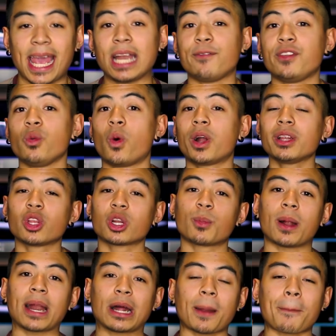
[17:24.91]
and if you want to learn
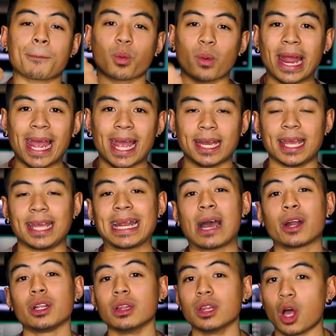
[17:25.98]
about how to brand and
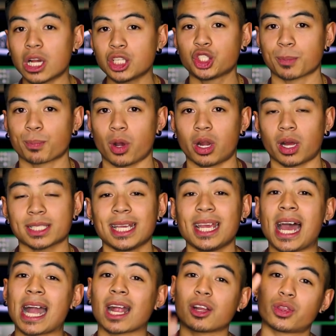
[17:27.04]
how to launch your products,
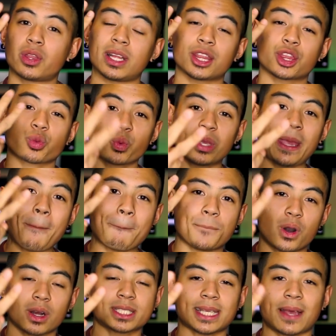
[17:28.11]
I got the three
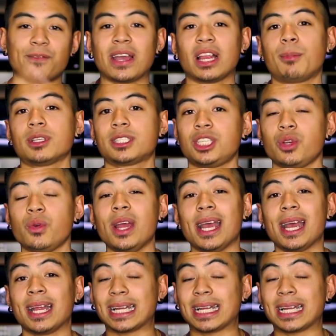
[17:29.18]
books available to you.